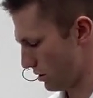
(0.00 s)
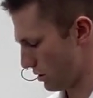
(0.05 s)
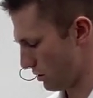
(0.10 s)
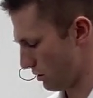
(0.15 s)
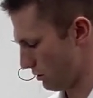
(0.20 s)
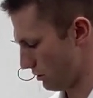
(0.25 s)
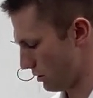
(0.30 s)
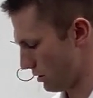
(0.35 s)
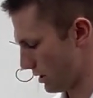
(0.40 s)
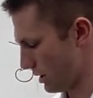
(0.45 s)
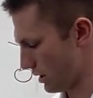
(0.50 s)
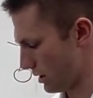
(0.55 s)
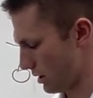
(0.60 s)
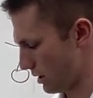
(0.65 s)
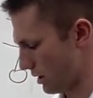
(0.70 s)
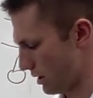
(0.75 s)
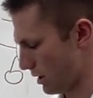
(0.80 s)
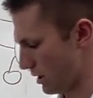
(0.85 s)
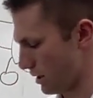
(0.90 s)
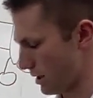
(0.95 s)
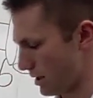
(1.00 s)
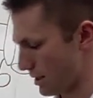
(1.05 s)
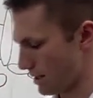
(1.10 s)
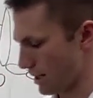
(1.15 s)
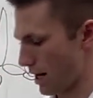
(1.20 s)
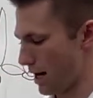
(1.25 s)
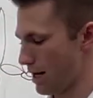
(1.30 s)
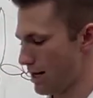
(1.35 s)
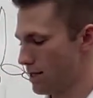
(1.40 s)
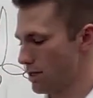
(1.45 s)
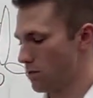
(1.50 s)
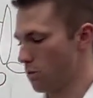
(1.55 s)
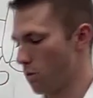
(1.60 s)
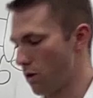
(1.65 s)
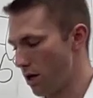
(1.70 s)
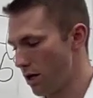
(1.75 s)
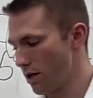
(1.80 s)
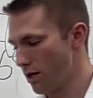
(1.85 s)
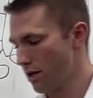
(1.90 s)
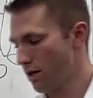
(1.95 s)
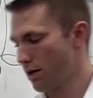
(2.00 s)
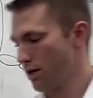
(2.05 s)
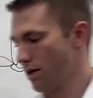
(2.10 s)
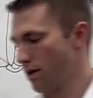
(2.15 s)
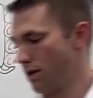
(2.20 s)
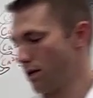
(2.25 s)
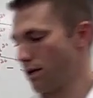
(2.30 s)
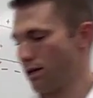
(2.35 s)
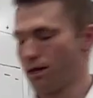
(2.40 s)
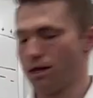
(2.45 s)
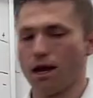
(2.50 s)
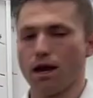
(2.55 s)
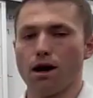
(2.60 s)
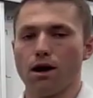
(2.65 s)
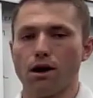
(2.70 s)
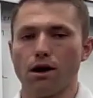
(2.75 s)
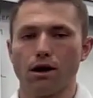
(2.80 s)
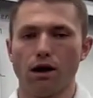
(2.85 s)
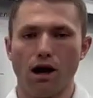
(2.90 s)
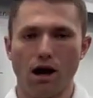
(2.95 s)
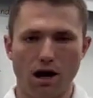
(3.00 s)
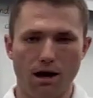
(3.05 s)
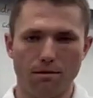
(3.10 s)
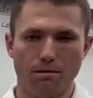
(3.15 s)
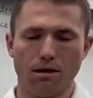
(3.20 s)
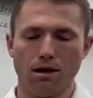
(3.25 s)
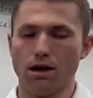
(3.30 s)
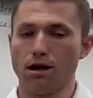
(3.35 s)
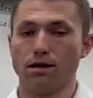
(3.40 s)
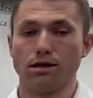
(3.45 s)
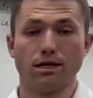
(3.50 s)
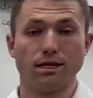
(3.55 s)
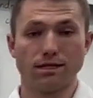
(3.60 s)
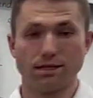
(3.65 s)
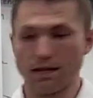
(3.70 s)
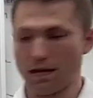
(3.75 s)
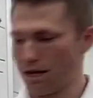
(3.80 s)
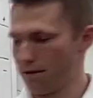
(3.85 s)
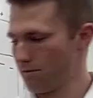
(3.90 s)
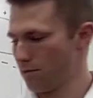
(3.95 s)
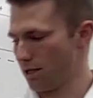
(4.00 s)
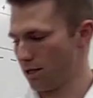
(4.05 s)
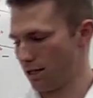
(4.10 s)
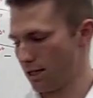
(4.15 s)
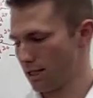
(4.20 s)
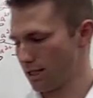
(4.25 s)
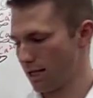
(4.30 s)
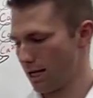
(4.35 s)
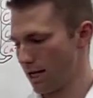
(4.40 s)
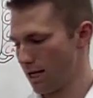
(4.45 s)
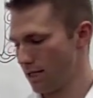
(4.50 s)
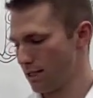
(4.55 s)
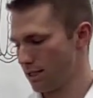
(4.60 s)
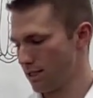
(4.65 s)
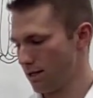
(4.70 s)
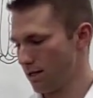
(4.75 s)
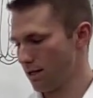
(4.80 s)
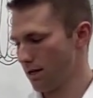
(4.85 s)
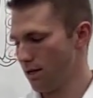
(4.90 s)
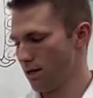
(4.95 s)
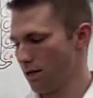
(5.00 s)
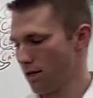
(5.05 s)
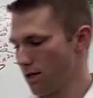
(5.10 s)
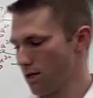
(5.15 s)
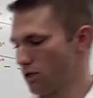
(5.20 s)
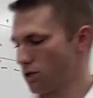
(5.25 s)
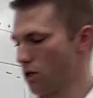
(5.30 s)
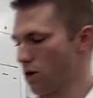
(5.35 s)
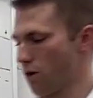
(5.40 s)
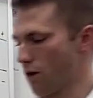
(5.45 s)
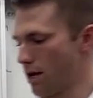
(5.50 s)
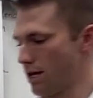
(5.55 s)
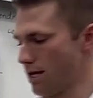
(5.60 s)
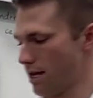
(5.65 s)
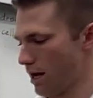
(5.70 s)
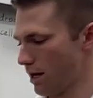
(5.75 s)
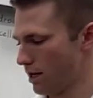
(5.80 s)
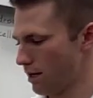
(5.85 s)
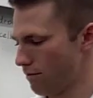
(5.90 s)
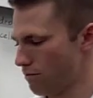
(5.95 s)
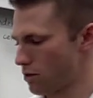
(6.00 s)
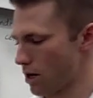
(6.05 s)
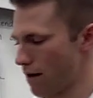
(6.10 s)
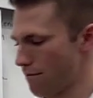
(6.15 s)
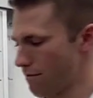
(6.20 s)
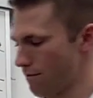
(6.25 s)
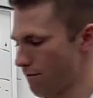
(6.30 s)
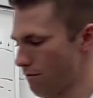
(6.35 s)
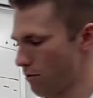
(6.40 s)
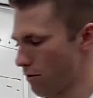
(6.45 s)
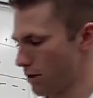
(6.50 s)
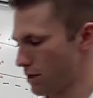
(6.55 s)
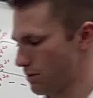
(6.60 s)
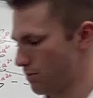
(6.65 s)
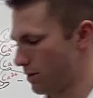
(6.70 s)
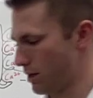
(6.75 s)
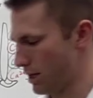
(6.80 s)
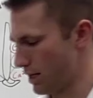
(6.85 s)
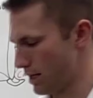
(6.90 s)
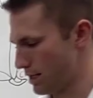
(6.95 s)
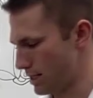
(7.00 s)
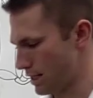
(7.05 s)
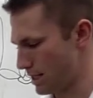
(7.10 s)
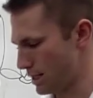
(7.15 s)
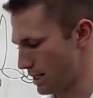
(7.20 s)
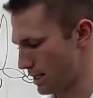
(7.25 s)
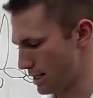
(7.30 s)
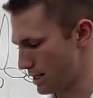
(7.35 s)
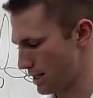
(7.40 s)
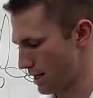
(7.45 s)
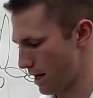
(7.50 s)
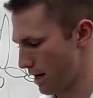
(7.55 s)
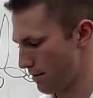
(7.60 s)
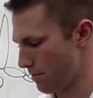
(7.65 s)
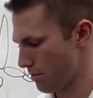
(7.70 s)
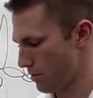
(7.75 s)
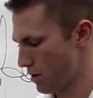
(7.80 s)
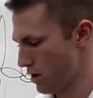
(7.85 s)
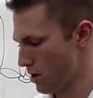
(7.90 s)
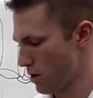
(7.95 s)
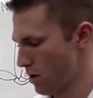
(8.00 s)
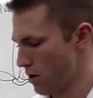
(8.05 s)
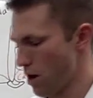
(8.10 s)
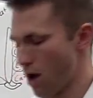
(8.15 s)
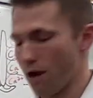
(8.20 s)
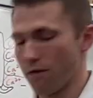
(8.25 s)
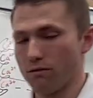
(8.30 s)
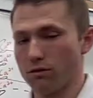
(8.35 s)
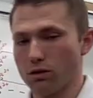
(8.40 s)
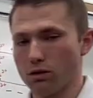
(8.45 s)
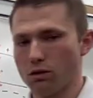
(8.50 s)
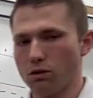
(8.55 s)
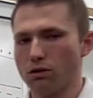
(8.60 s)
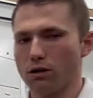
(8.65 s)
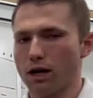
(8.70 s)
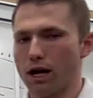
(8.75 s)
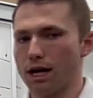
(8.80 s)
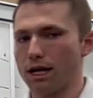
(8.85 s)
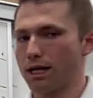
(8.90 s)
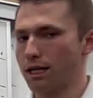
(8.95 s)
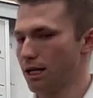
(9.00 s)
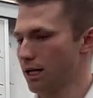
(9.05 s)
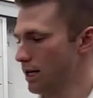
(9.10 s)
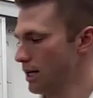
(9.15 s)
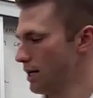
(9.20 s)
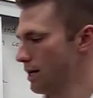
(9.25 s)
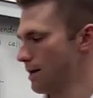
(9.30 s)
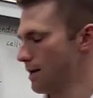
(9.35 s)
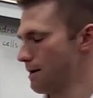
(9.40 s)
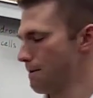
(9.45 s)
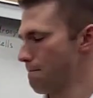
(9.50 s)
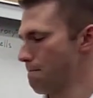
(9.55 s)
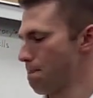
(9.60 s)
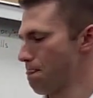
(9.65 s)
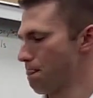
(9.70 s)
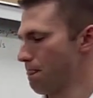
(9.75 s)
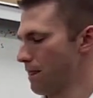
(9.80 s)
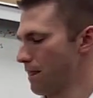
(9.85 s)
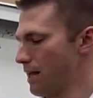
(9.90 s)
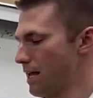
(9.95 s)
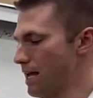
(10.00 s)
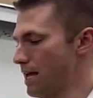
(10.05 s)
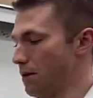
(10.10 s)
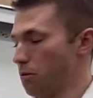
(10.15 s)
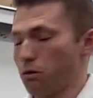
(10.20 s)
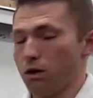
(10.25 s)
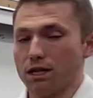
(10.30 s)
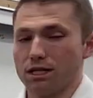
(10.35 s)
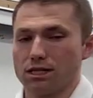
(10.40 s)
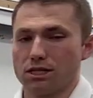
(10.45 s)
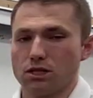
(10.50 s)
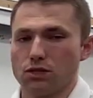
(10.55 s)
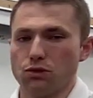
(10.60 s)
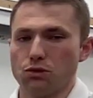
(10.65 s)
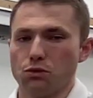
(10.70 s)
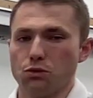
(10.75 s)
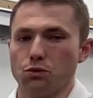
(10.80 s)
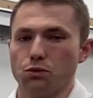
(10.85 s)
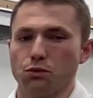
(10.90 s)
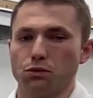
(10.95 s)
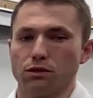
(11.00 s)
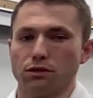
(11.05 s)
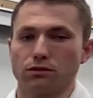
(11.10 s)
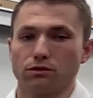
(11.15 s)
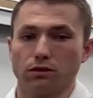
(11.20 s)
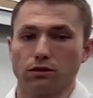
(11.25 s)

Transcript: look at the signs, well, they are the same in this case. So a negative driving force, because it's the same of chloride, they want to